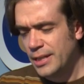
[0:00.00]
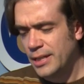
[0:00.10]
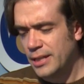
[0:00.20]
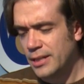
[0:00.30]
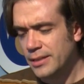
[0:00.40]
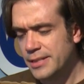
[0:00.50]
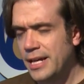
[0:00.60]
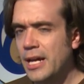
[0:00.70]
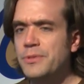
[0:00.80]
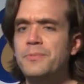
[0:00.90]
uh, the
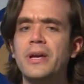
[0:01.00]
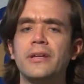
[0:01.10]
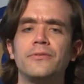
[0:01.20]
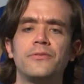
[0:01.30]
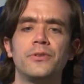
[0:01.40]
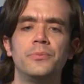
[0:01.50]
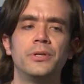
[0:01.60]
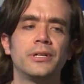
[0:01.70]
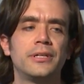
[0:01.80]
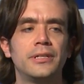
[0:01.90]
time span for the
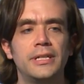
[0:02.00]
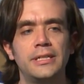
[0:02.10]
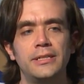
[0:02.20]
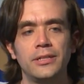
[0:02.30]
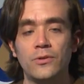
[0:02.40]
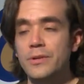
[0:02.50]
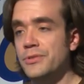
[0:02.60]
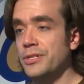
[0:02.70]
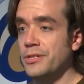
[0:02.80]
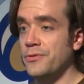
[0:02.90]
book, uh, the Cream
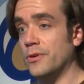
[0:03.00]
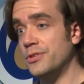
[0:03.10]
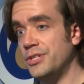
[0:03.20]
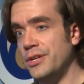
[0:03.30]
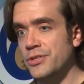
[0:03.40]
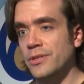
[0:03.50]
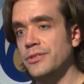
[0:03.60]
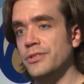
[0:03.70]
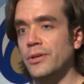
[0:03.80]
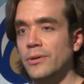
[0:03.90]
City's first century,
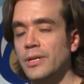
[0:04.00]
so